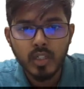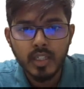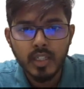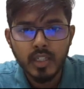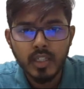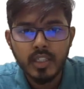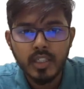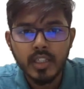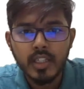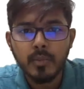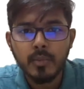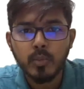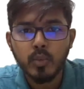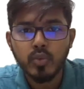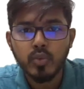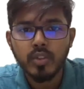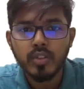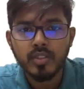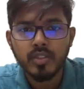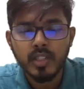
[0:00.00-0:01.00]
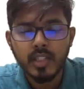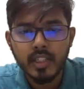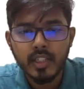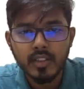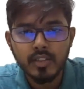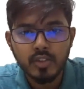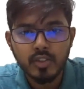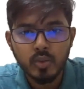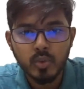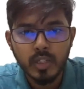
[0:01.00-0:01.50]
he can move the
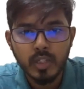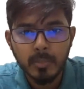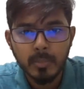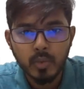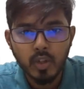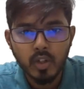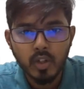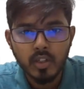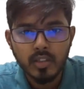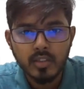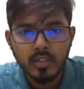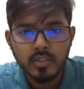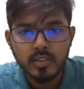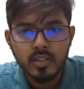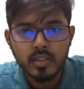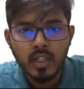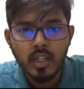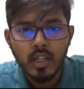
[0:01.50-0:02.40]
status to in progress.